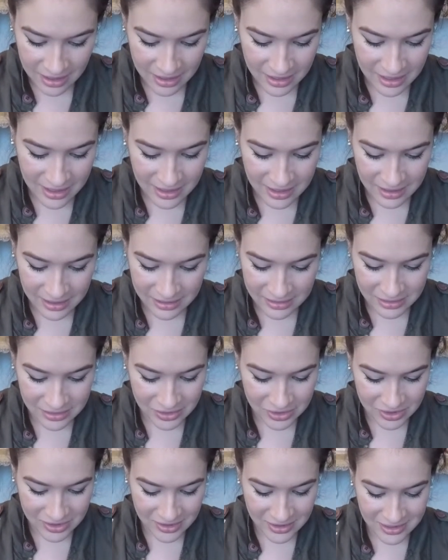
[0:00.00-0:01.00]
it is
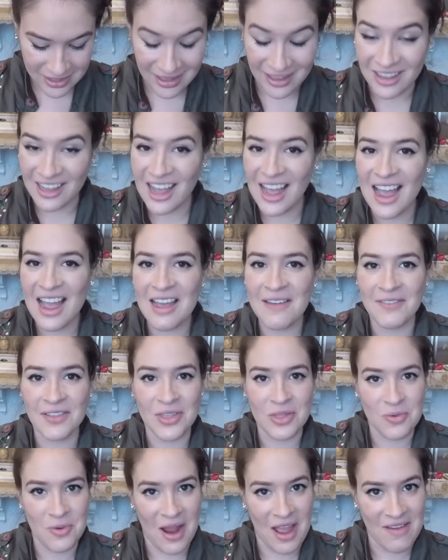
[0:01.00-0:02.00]
just alive
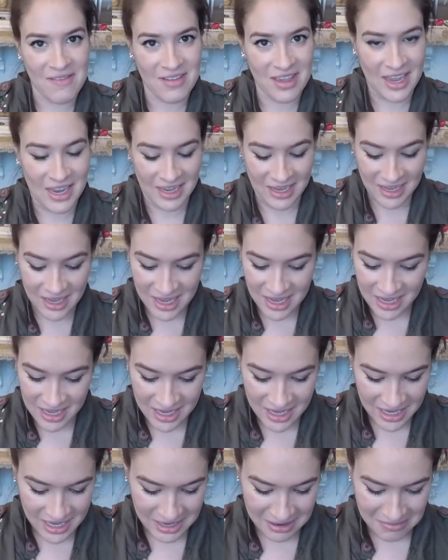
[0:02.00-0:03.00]
and thriving
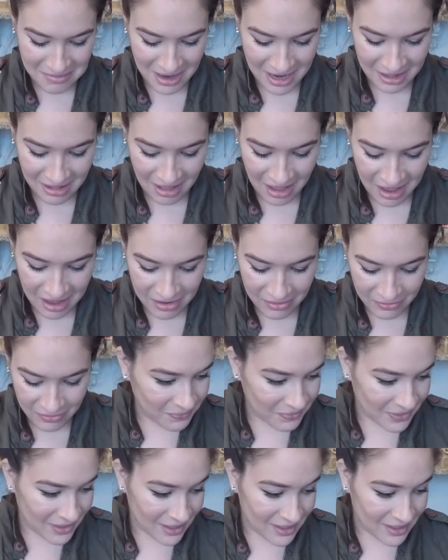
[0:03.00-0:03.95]
in my life.